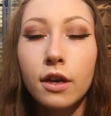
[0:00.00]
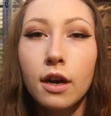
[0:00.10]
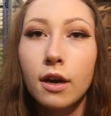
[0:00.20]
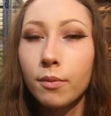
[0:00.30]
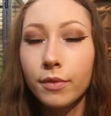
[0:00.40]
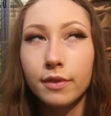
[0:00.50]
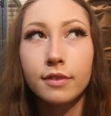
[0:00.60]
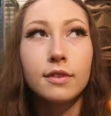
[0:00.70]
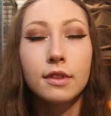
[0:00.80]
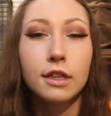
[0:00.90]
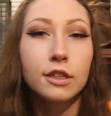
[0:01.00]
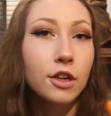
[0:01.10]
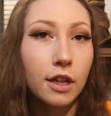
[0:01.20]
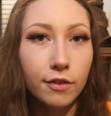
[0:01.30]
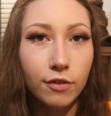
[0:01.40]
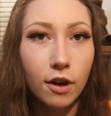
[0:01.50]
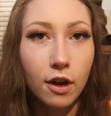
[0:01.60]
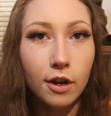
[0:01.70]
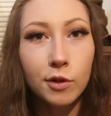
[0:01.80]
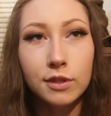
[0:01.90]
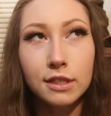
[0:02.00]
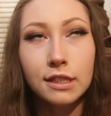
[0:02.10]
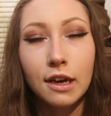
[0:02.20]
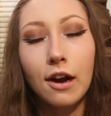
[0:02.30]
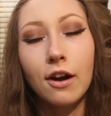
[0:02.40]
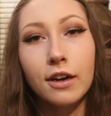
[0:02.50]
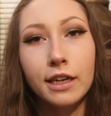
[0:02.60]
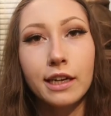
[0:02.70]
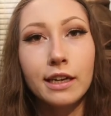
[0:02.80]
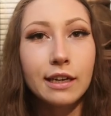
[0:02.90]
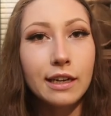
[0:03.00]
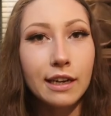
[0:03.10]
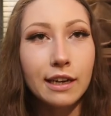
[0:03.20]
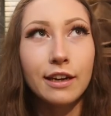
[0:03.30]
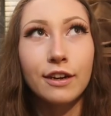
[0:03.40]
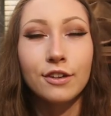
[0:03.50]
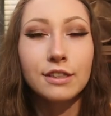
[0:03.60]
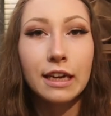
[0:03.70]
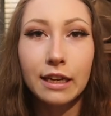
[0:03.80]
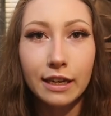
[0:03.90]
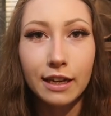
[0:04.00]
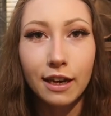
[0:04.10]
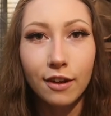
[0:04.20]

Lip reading: The chocolate frog was already eaten or taken,